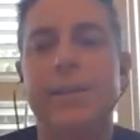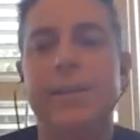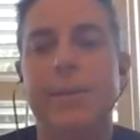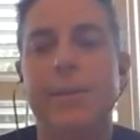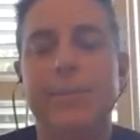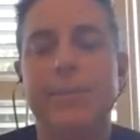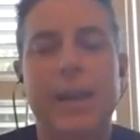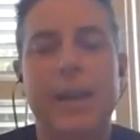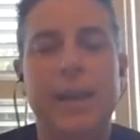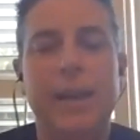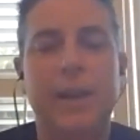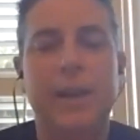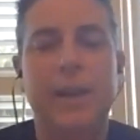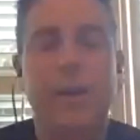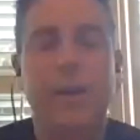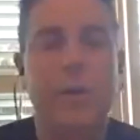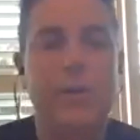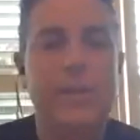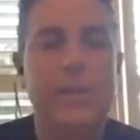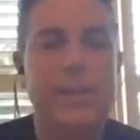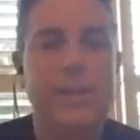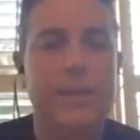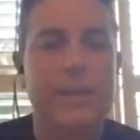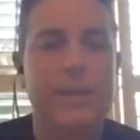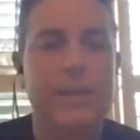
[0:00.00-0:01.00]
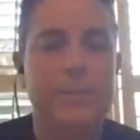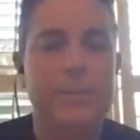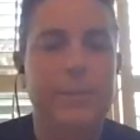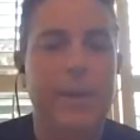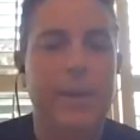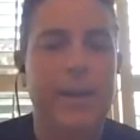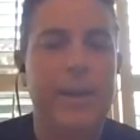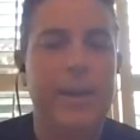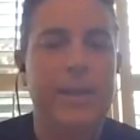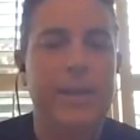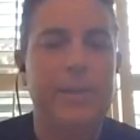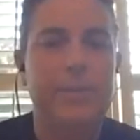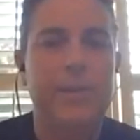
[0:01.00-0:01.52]
the meeting hosted
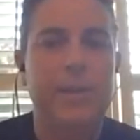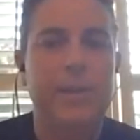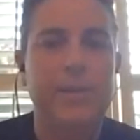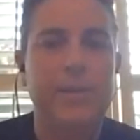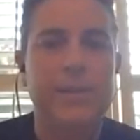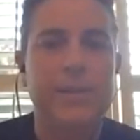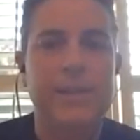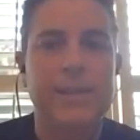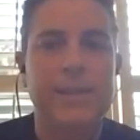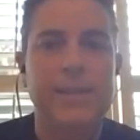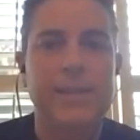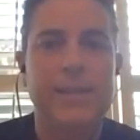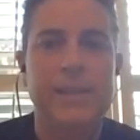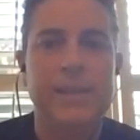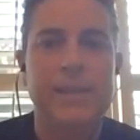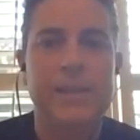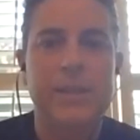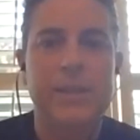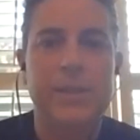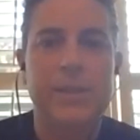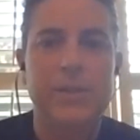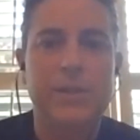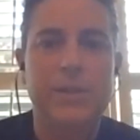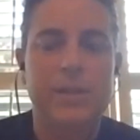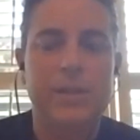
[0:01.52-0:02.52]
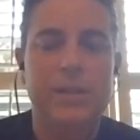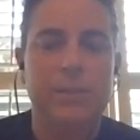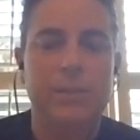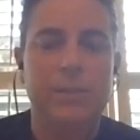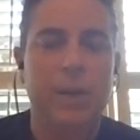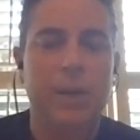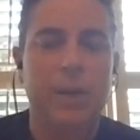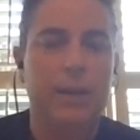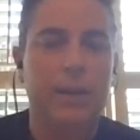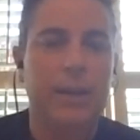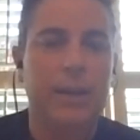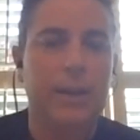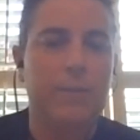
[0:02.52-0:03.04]
by the fields institute the
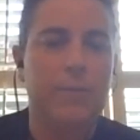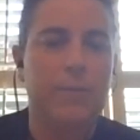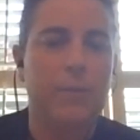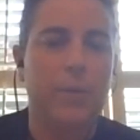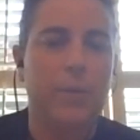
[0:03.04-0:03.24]
modeling